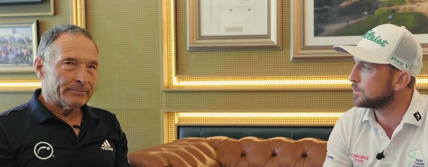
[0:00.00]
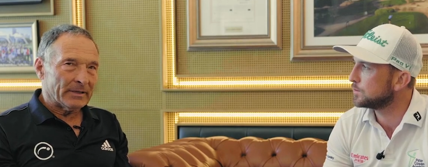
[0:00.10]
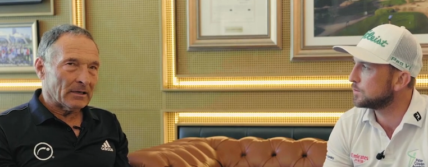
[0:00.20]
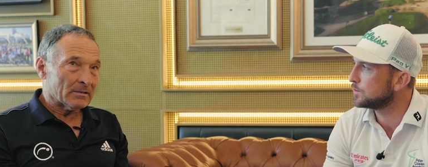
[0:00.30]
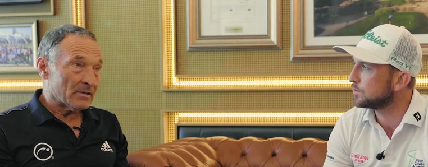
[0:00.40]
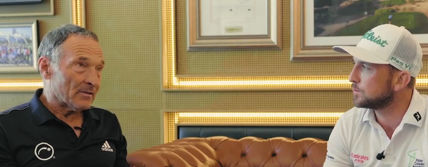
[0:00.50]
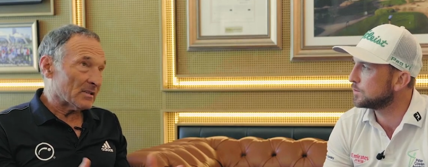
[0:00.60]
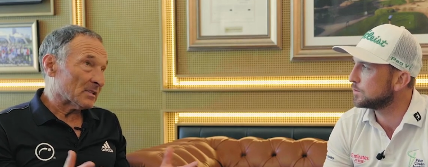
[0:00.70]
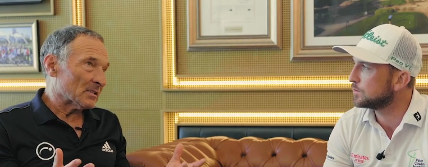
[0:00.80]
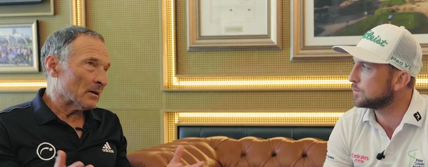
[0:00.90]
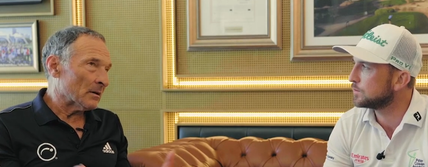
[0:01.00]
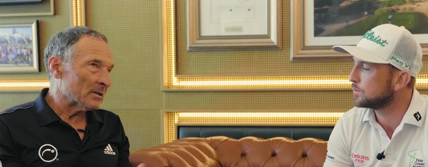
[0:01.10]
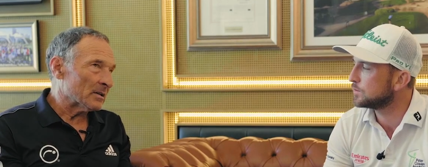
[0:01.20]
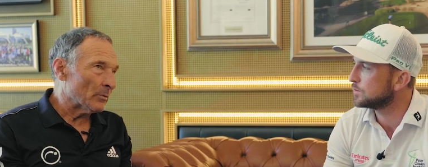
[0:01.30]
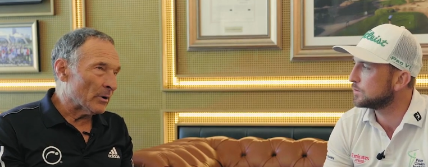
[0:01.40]
Speaker 1: because of the
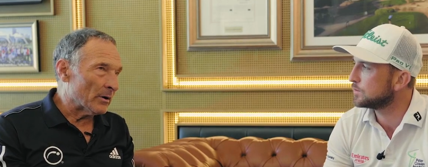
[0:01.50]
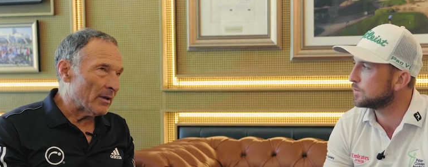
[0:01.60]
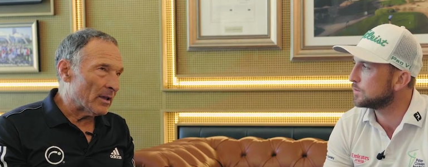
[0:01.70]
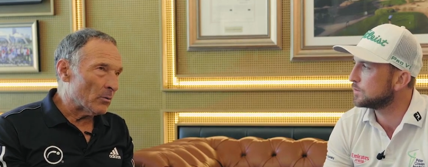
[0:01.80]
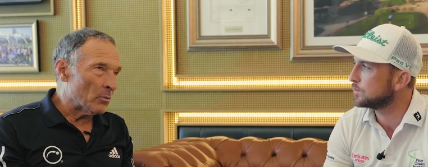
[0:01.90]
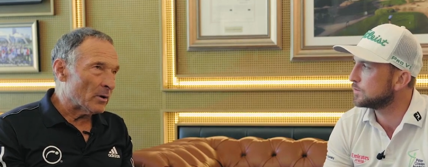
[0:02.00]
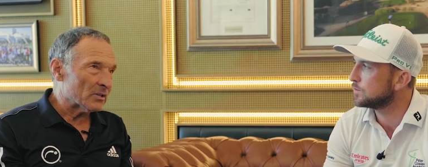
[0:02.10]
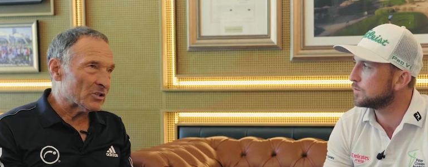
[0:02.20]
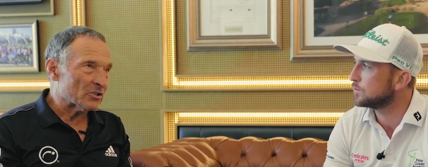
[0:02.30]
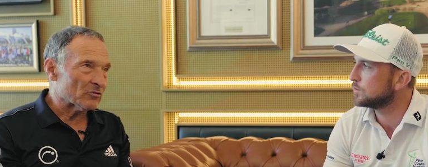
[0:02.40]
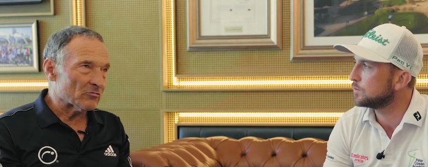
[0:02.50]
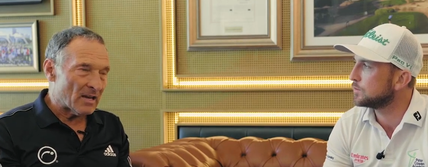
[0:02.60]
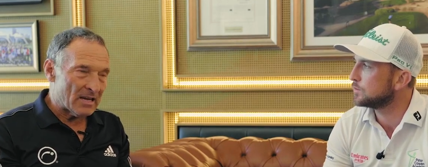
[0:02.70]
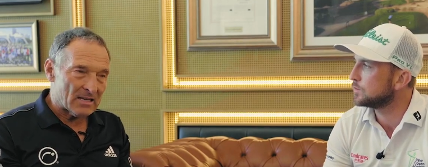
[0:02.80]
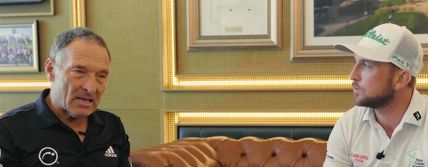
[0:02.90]
society we're in, we're
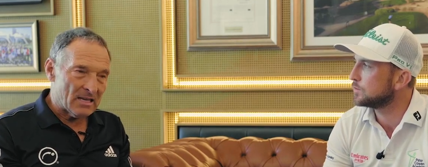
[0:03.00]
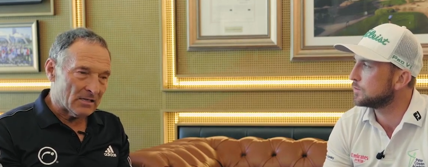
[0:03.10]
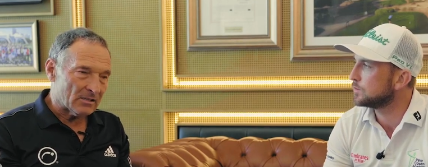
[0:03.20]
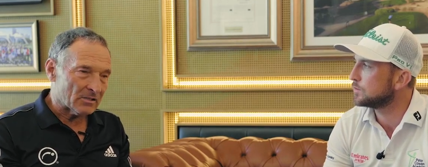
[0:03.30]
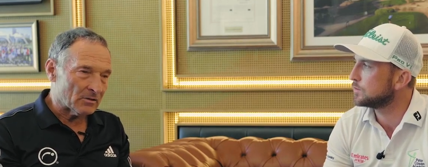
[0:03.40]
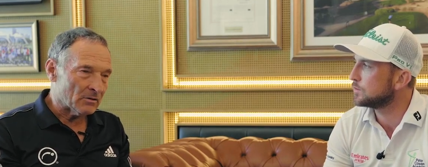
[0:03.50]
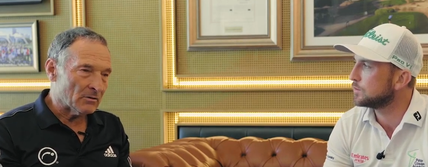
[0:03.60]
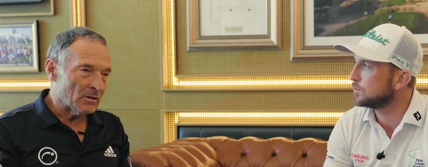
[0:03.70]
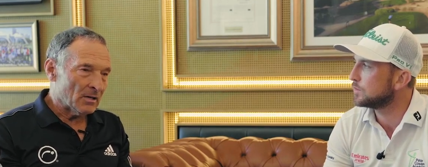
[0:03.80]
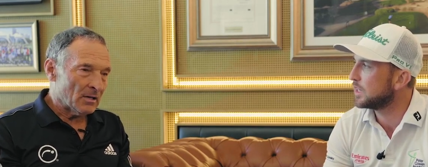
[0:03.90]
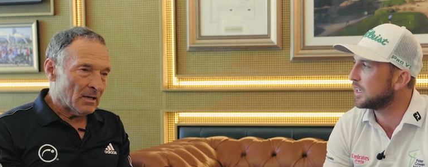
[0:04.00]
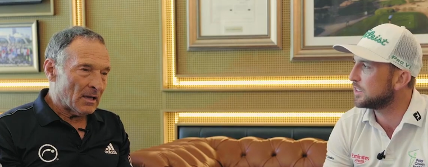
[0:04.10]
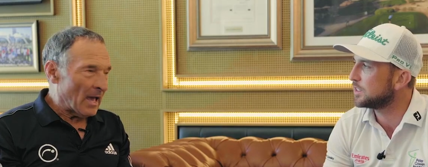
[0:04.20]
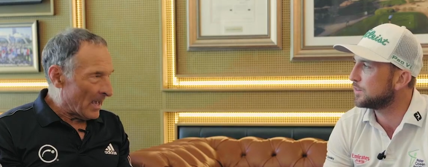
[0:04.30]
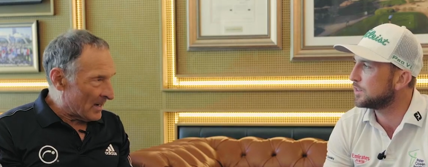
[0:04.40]
straight into
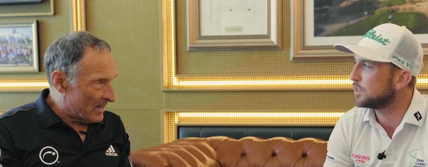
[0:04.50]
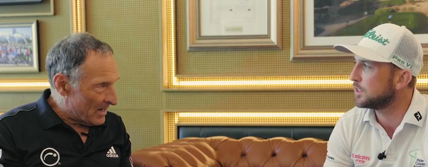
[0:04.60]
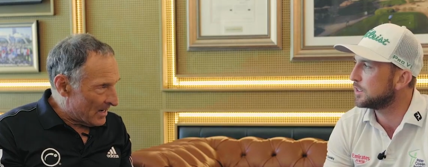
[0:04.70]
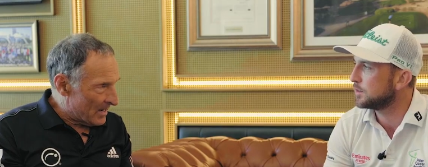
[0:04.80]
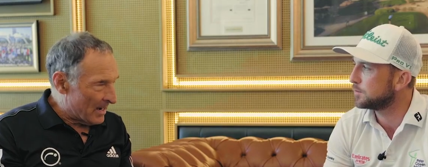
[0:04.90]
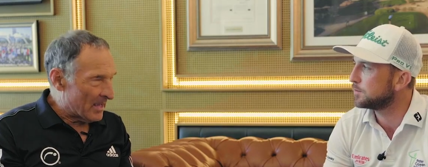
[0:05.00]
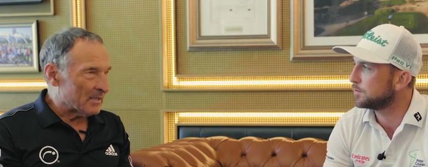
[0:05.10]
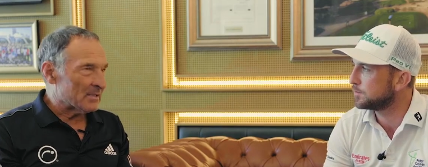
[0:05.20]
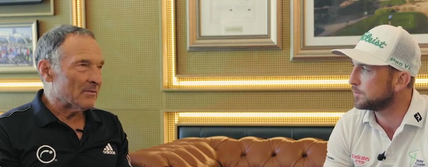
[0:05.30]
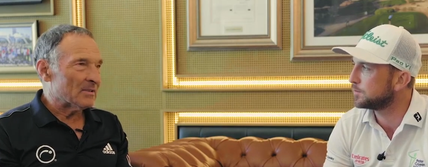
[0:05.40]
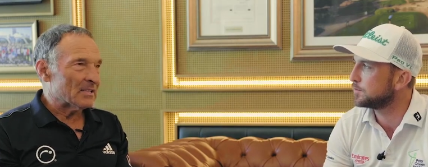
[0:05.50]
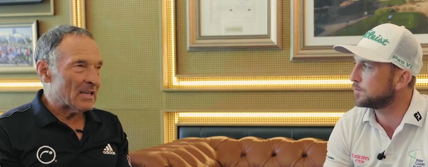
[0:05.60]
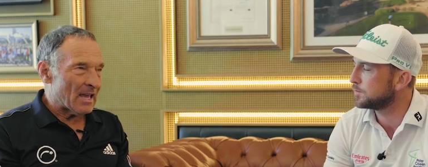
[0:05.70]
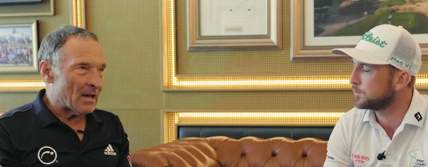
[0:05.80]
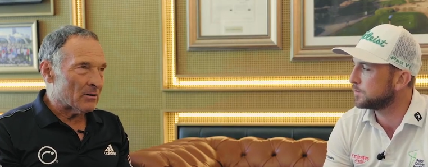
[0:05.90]
Speaker 2: negativity,
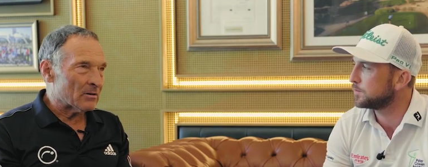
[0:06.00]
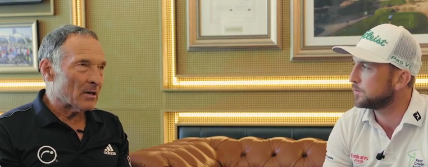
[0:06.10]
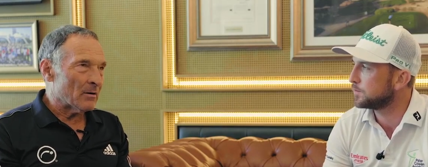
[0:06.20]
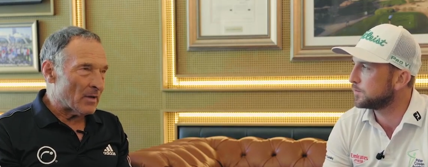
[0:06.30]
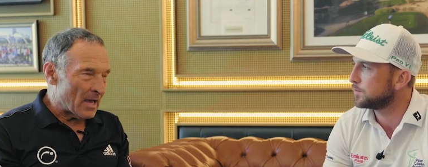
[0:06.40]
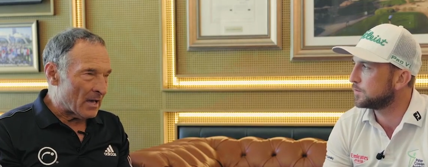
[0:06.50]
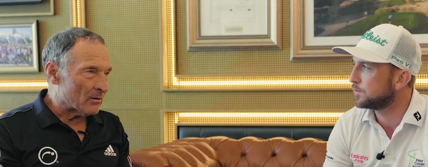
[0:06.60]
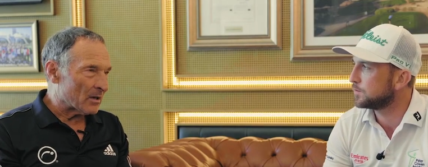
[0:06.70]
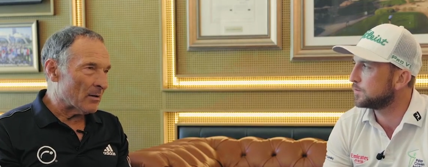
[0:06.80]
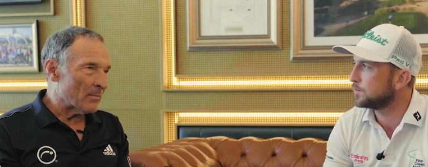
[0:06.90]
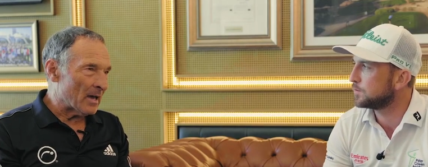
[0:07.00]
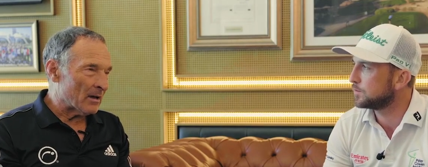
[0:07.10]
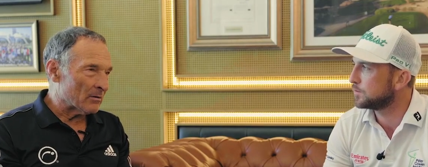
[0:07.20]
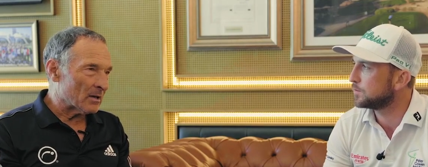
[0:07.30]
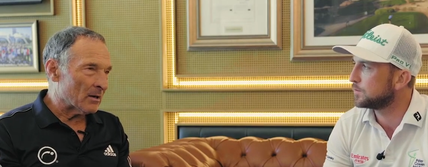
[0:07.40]
Speaker 1: negativity, outcome, outcome,
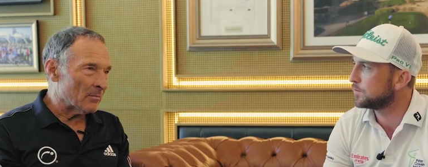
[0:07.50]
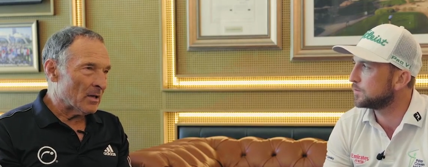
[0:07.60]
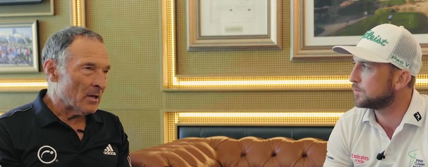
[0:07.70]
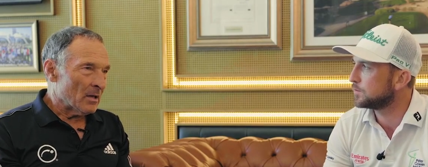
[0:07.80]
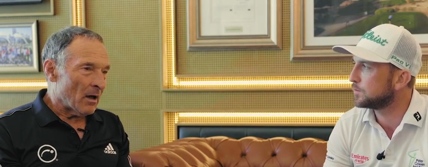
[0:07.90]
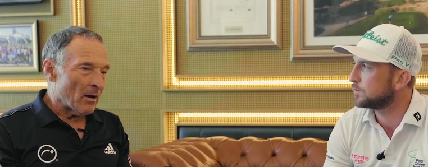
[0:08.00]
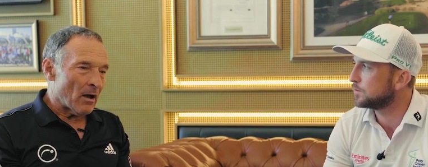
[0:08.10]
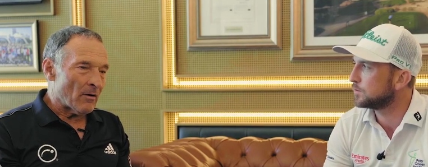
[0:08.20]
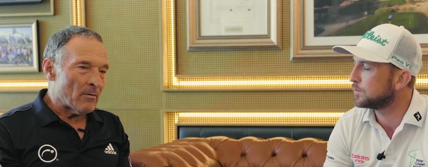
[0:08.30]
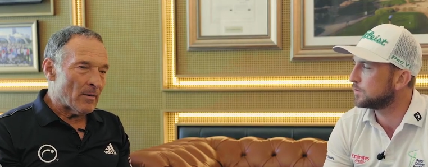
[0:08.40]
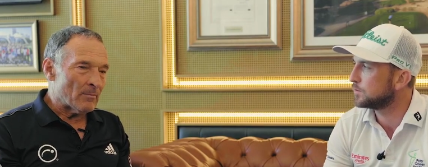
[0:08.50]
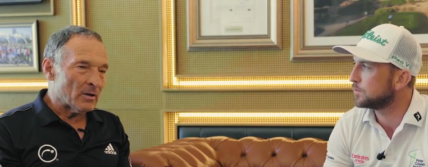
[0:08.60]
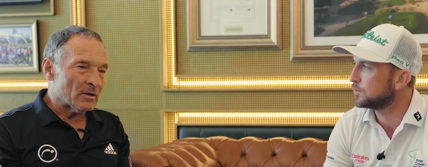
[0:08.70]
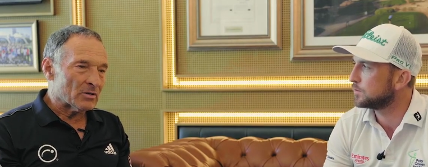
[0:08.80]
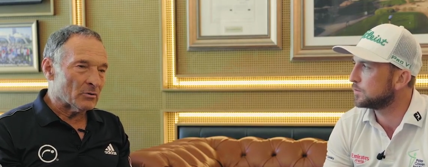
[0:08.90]
outcome. I, I
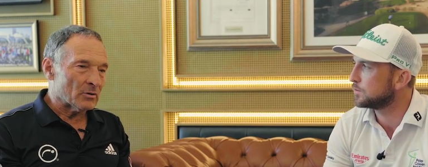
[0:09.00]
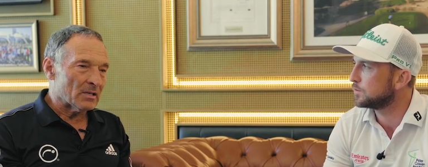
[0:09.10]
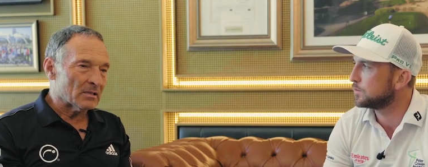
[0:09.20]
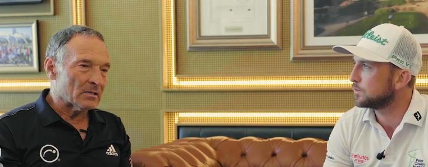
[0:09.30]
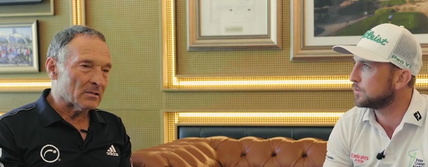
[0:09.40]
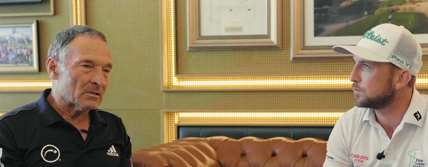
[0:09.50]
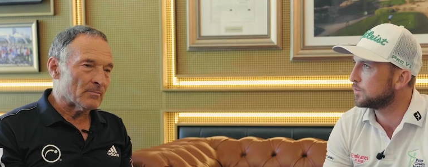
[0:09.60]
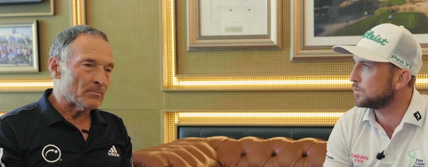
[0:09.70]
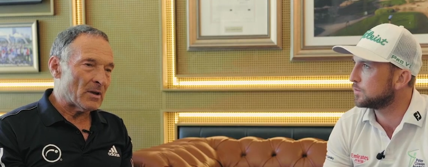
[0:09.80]
remember talking to some